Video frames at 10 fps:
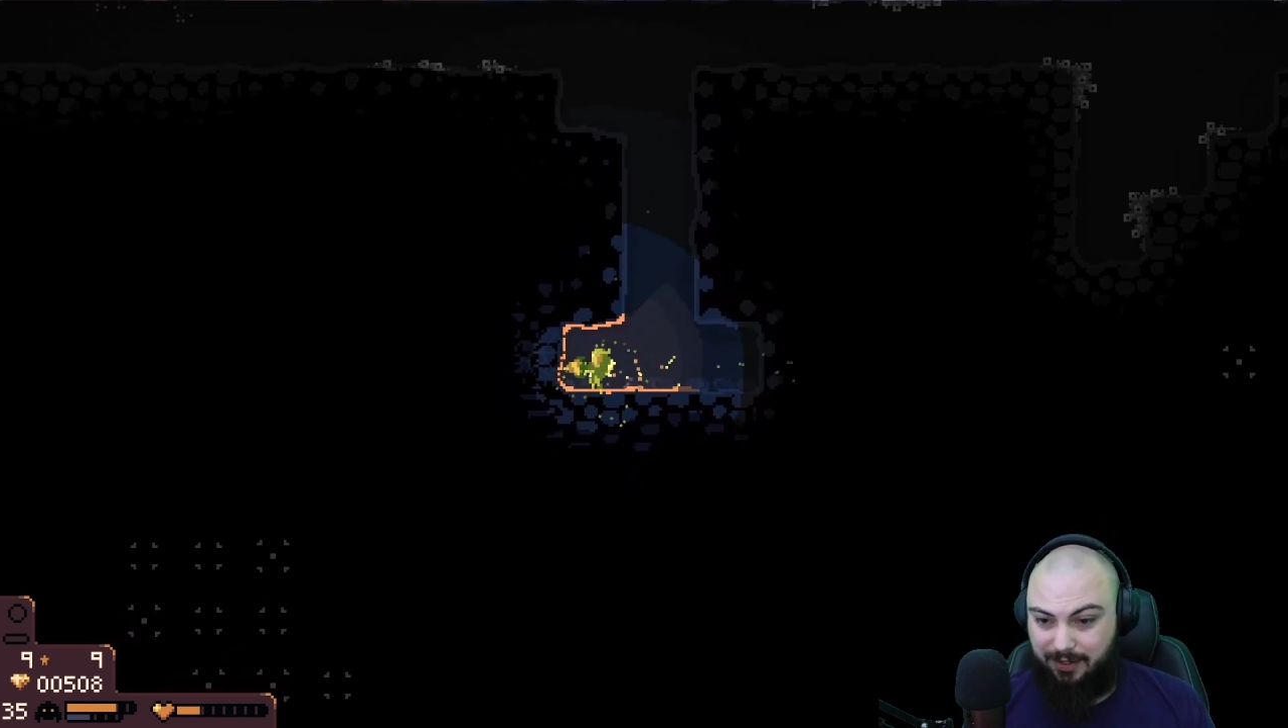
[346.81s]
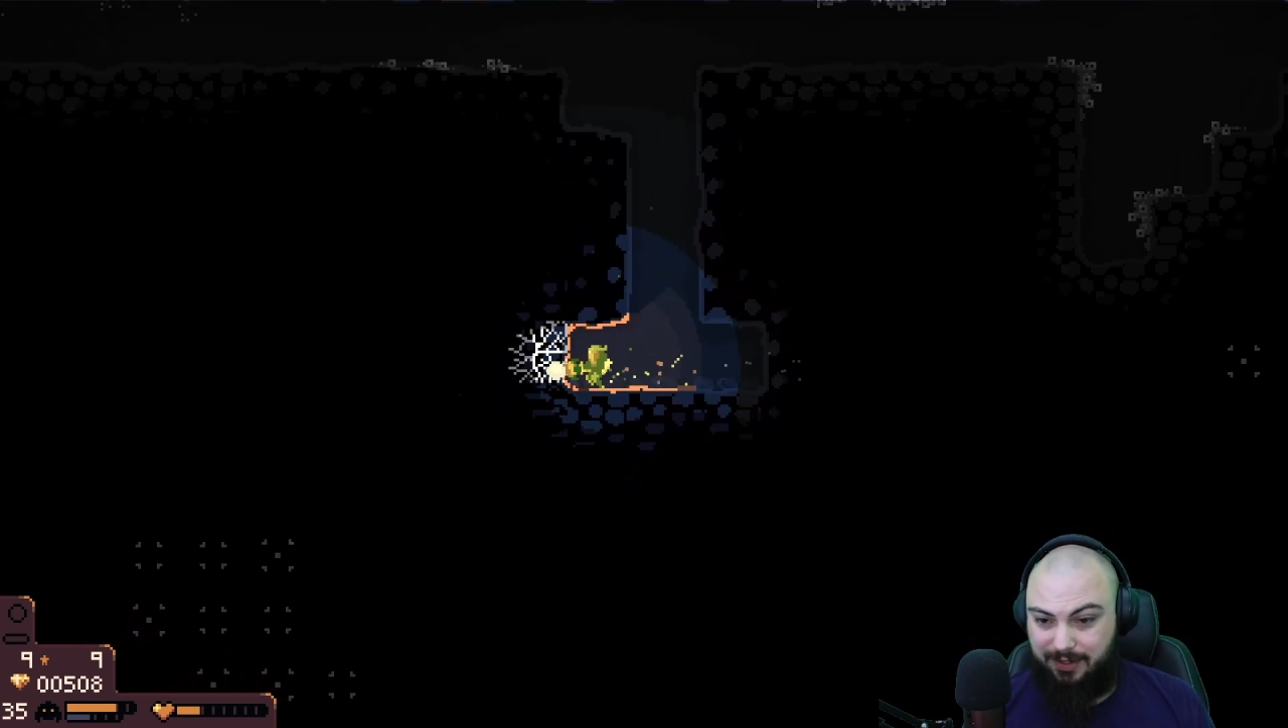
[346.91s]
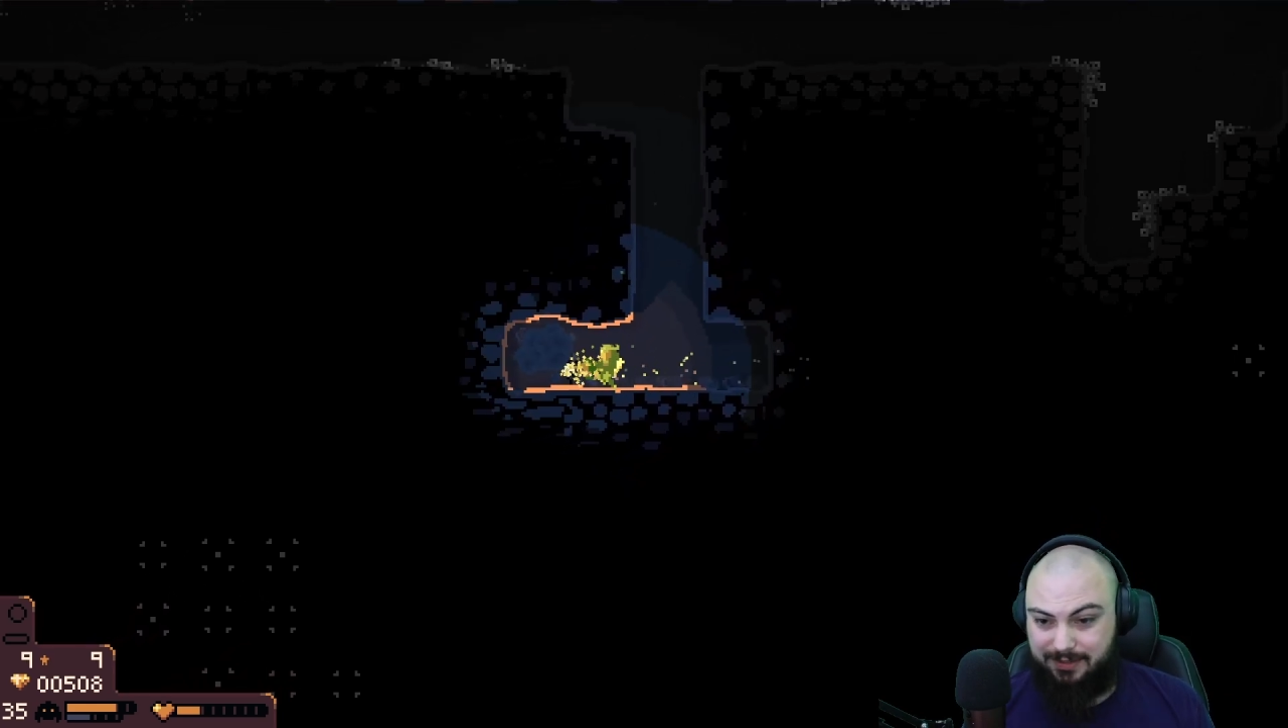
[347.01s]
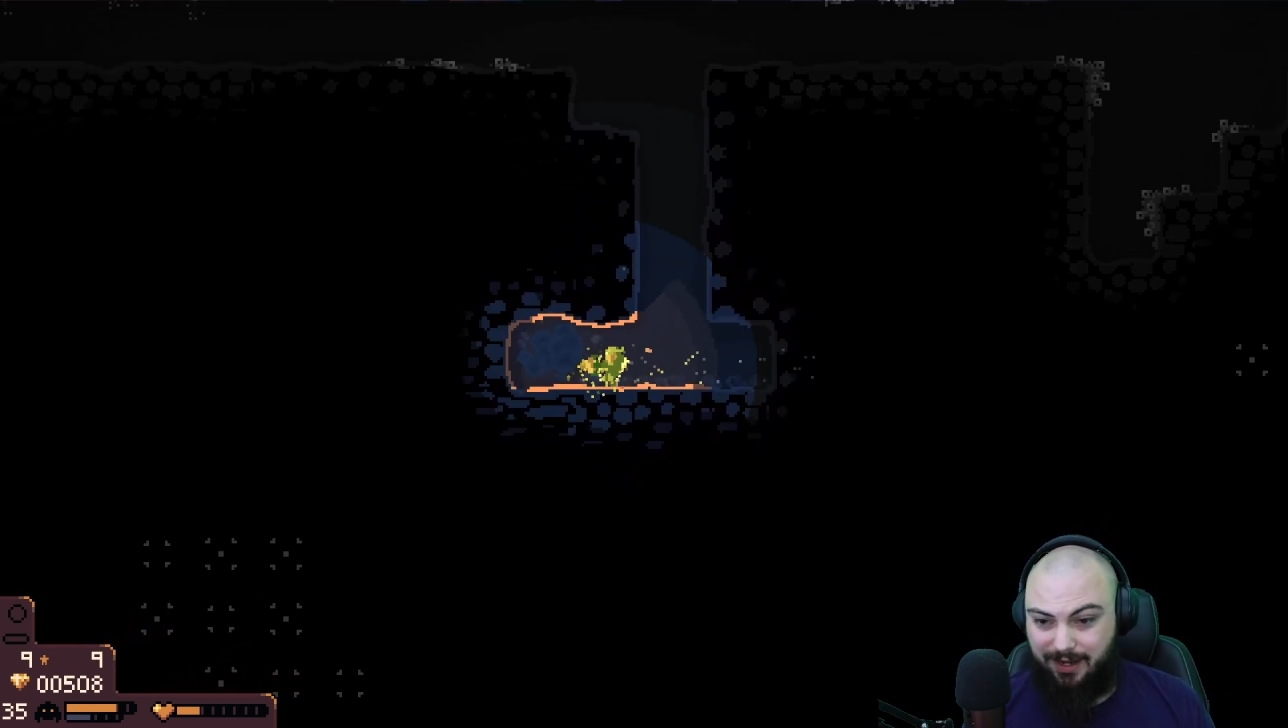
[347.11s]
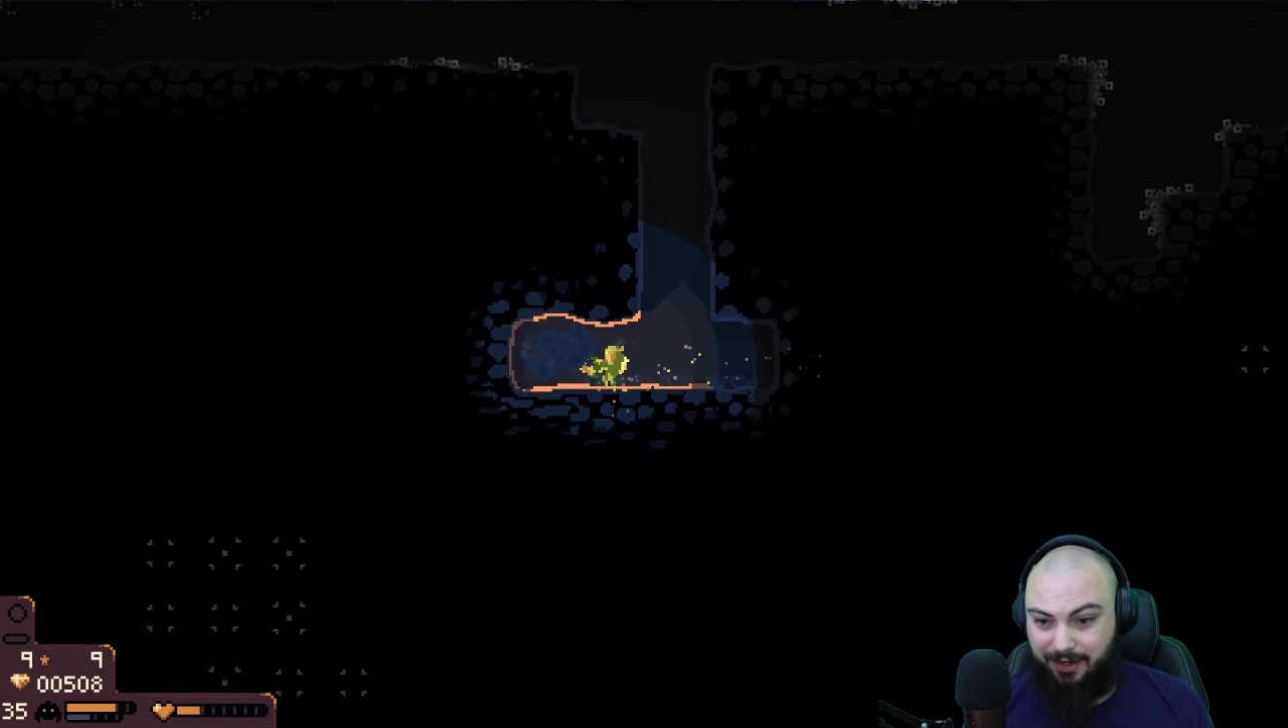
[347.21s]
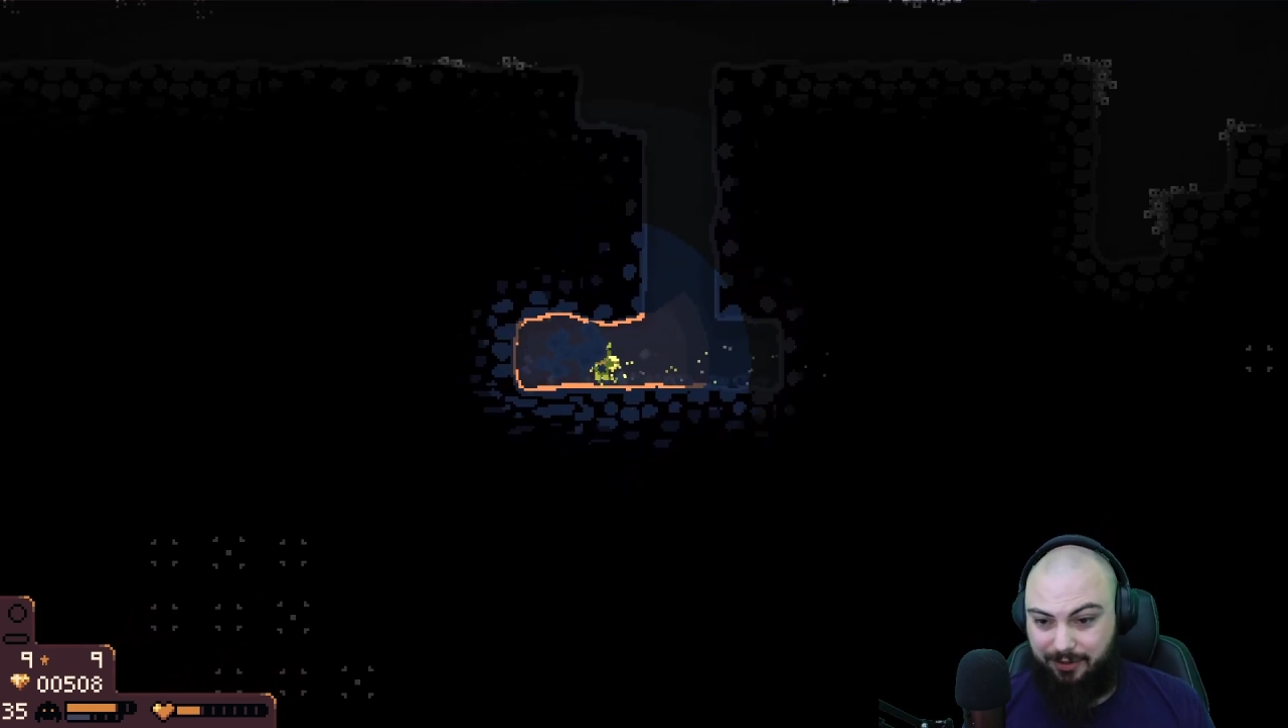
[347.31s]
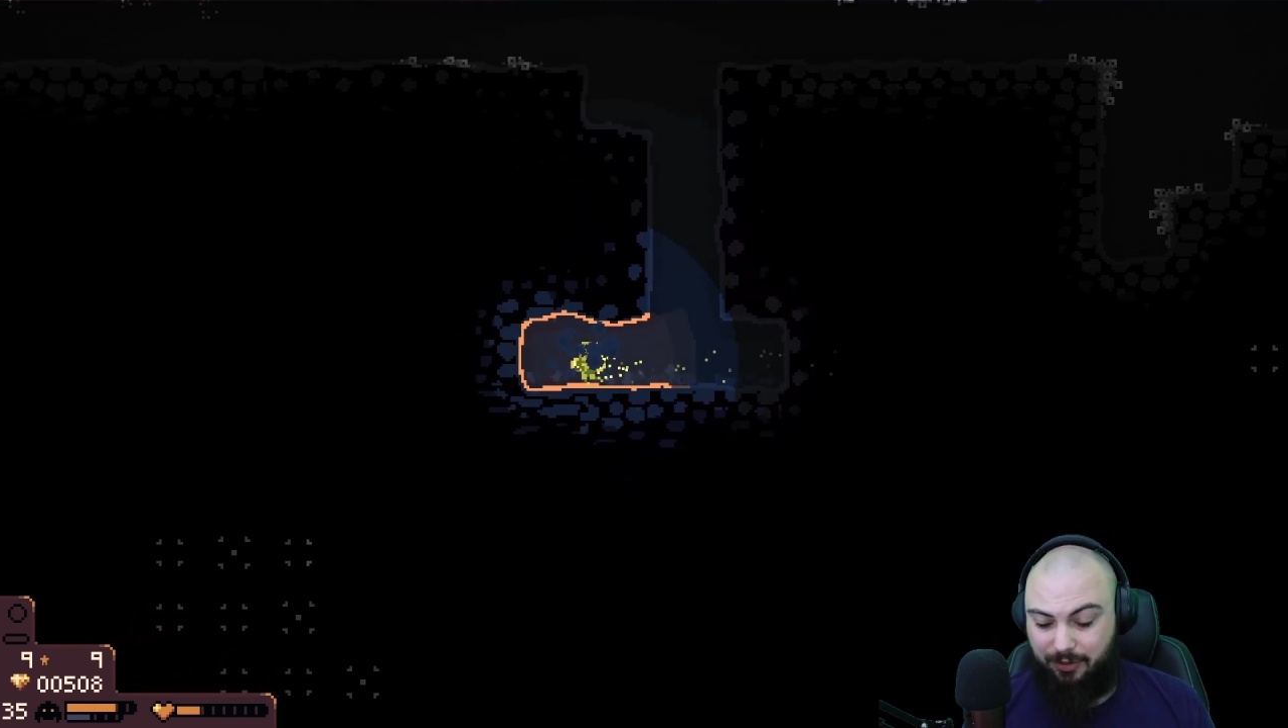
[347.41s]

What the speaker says: is iron